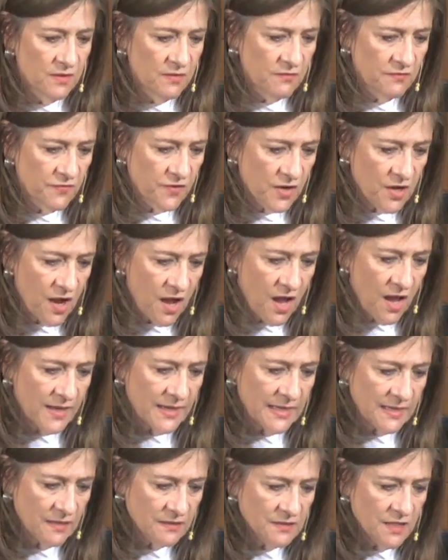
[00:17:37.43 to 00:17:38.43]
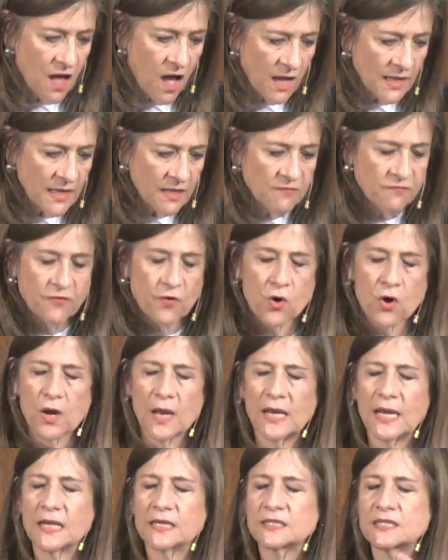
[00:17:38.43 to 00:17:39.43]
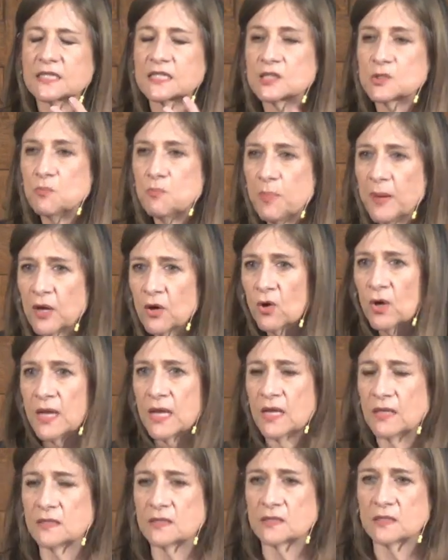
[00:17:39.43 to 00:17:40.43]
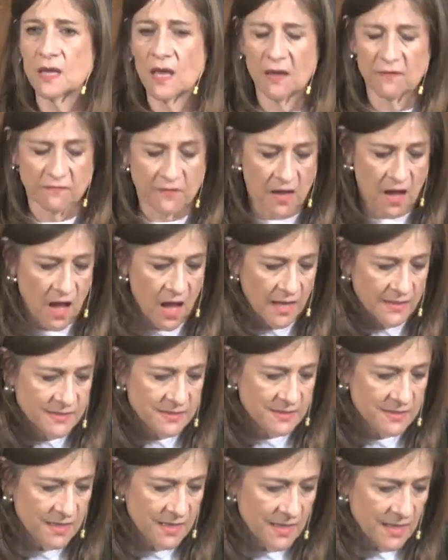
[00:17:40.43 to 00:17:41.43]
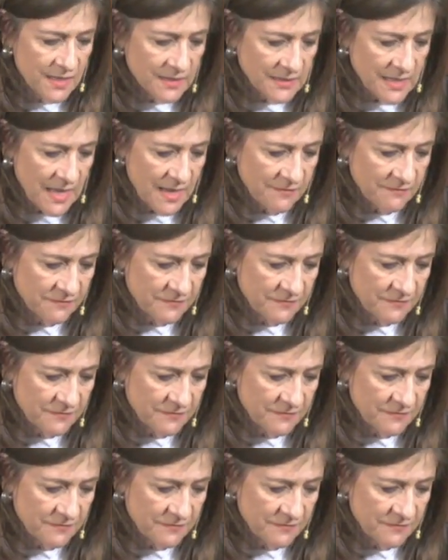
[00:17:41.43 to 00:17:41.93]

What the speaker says: for God and a longing for an experience of God's love.